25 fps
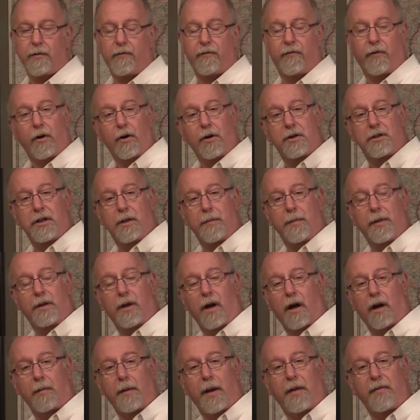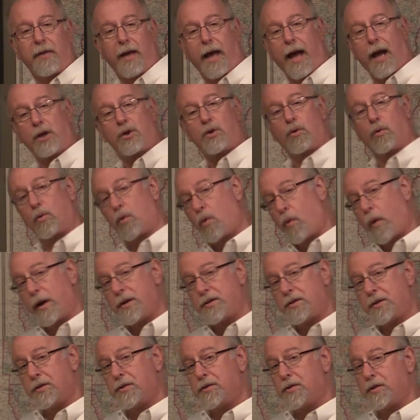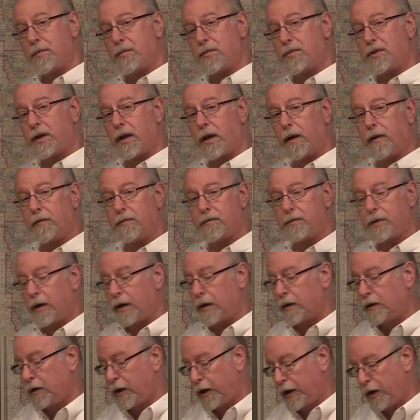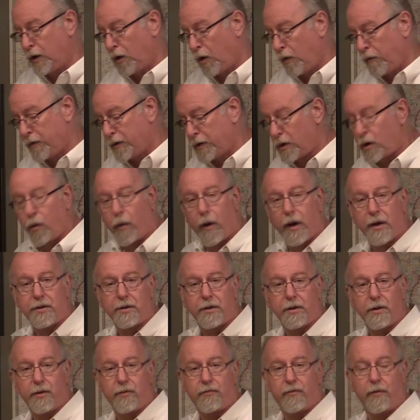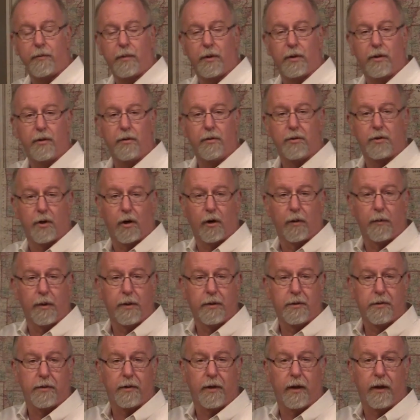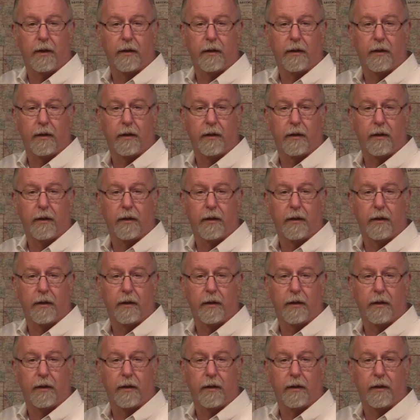First, let me talk about the actual questions themselves. Looking over the questions from the two sermons,